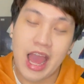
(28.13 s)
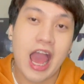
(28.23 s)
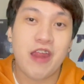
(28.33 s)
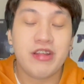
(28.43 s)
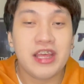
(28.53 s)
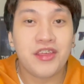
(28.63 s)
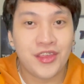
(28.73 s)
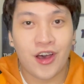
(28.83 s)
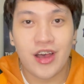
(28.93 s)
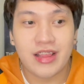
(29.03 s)
I really
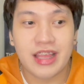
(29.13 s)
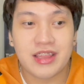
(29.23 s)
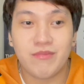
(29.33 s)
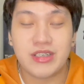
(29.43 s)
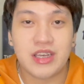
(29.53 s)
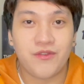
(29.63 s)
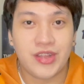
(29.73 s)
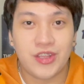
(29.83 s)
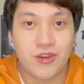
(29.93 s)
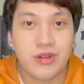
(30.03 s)
thought like the music
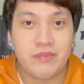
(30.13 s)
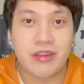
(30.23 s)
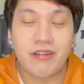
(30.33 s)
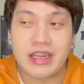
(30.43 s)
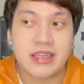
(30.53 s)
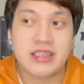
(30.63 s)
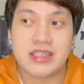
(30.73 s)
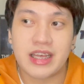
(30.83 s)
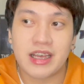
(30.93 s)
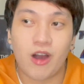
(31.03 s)
video will be
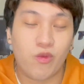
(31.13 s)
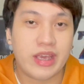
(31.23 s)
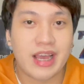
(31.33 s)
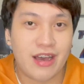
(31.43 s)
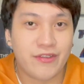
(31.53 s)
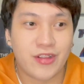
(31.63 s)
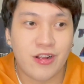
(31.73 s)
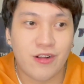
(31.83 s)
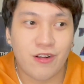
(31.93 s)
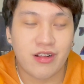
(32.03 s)
released like a week
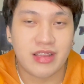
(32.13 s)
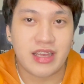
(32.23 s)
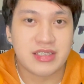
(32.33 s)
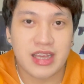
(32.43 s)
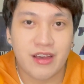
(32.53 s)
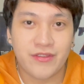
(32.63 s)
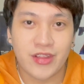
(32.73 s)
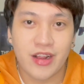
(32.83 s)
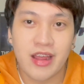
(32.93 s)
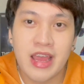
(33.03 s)
after or days
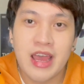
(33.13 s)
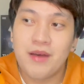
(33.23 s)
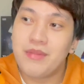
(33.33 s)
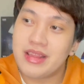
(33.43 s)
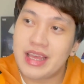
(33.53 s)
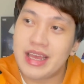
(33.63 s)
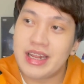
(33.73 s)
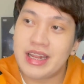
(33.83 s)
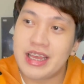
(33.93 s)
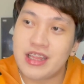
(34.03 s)
after, but
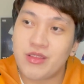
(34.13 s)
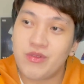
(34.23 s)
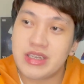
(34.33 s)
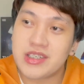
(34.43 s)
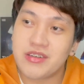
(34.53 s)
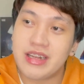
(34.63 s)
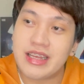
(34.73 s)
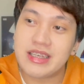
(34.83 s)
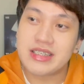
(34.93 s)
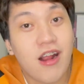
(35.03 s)
then it was
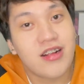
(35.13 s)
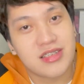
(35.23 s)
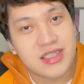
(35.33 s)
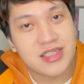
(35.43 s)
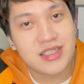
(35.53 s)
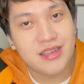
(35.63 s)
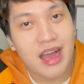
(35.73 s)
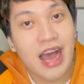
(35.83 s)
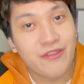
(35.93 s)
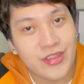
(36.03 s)
released hours
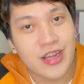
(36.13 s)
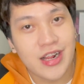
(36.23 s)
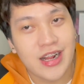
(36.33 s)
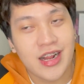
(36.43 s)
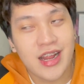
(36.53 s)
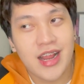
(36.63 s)
after.